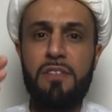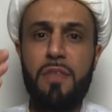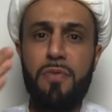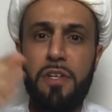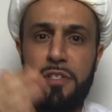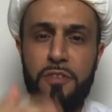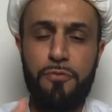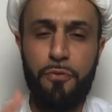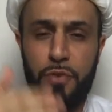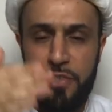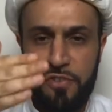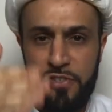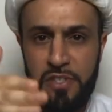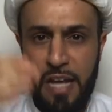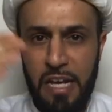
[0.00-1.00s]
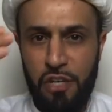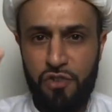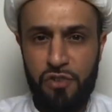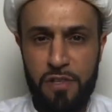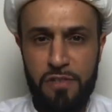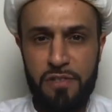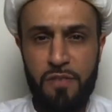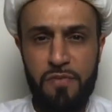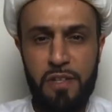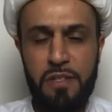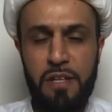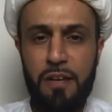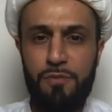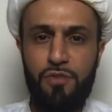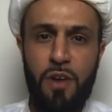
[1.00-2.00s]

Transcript: and the different stations of the Day of